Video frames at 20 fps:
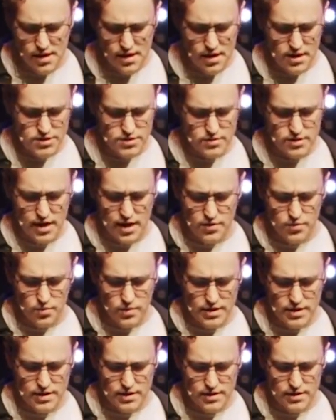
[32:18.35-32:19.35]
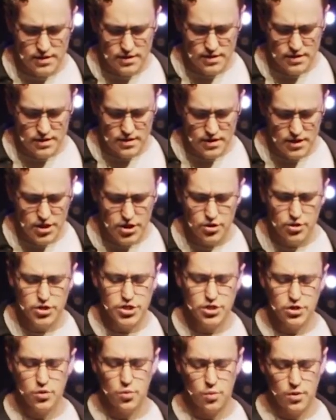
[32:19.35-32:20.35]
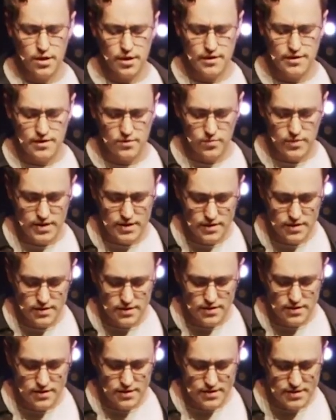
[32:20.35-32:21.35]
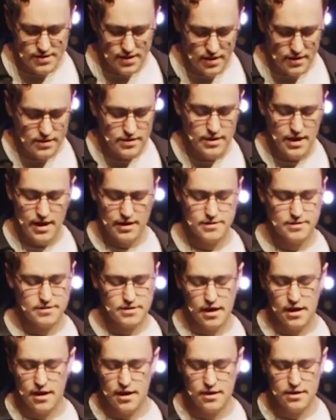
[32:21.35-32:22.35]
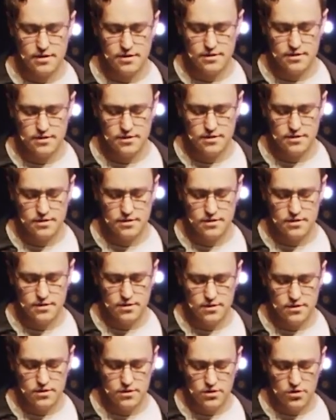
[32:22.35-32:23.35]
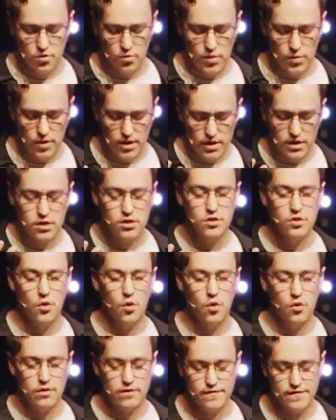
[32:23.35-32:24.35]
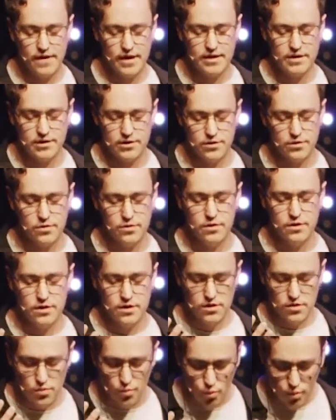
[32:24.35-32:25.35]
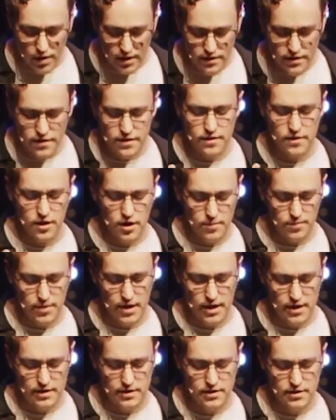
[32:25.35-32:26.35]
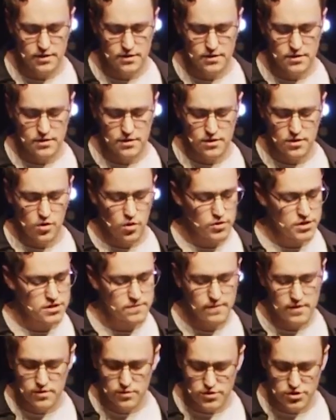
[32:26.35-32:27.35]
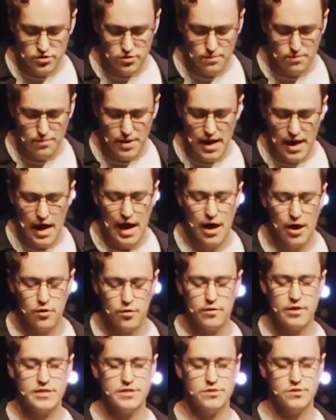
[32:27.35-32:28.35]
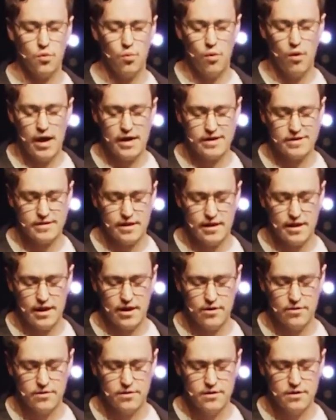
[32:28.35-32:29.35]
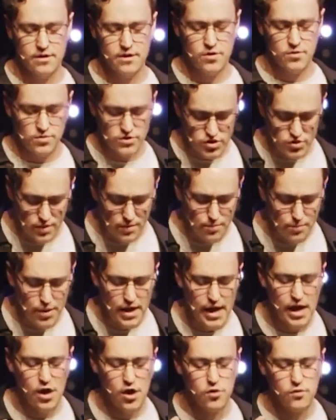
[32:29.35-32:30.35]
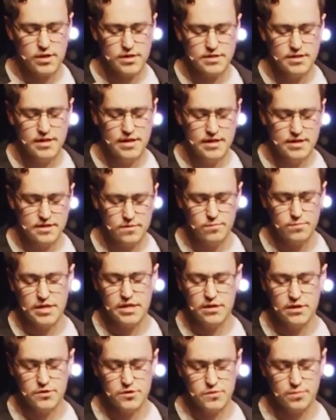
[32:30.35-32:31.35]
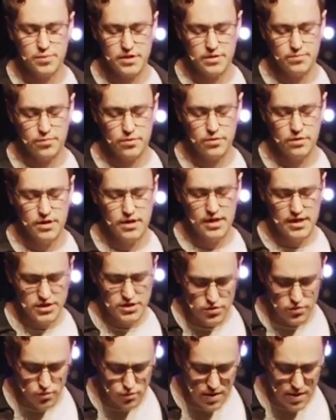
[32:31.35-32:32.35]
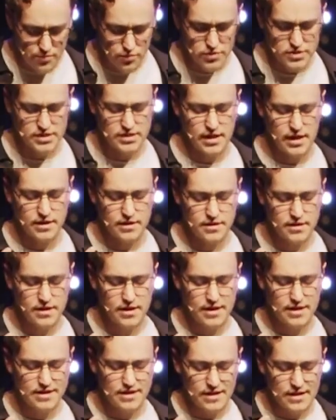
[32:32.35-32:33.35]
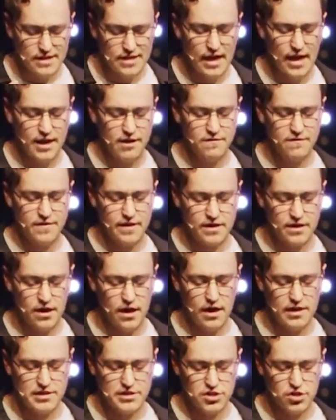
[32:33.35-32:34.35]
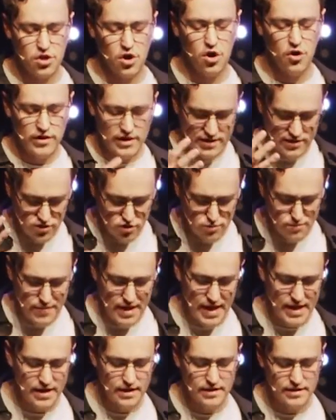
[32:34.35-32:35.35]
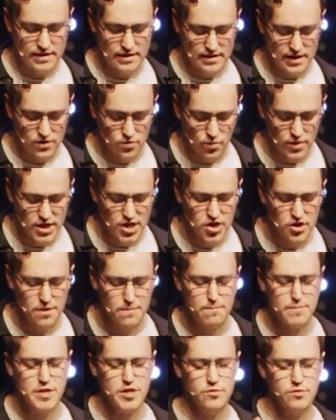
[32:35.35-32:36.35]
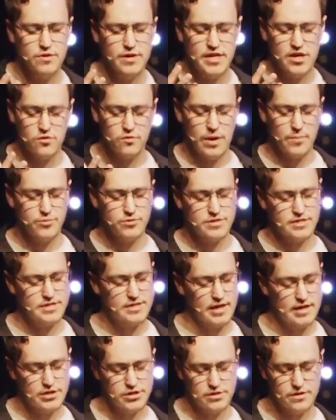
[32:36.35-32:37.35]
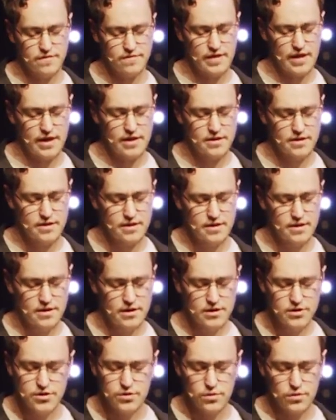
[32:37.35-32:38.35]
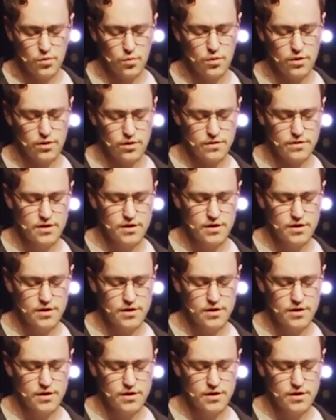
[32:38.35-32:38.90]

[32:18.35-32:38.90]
And so, God, we hear your word and we say, Yes, God. We want to glorify you with our body. Holy Spirit, would you empower us to walk that out? Would you empower us to be those people, to represent the life that God is calling humanity? And God, we are a mirror and a representation of that to the world.